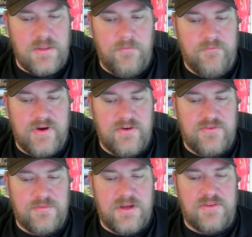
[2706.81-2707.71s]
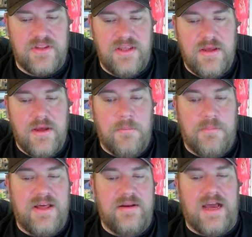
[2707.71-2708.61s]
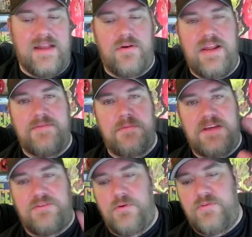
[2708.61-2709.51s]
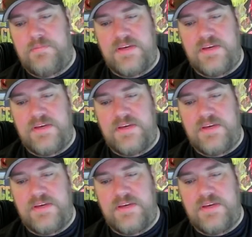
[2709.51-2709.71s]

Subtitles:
I'm very surprised. But I don't have a mixed movie pick